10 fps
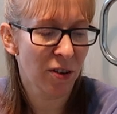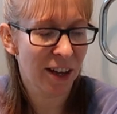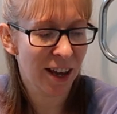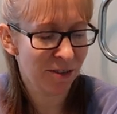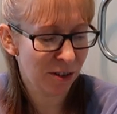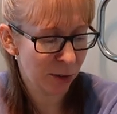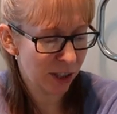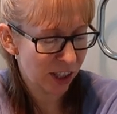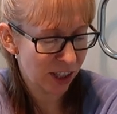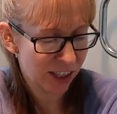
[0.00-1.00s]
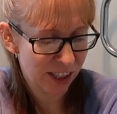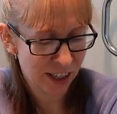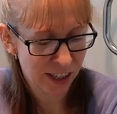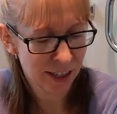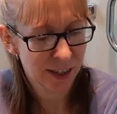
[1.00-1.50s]
on afterwards, just
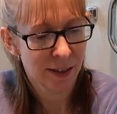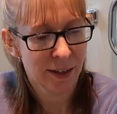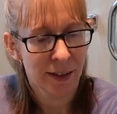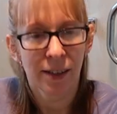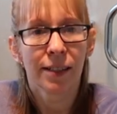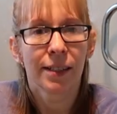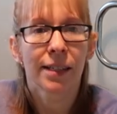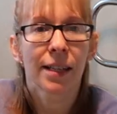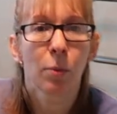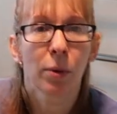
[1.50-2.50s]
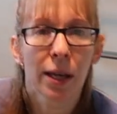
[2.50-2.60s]
just help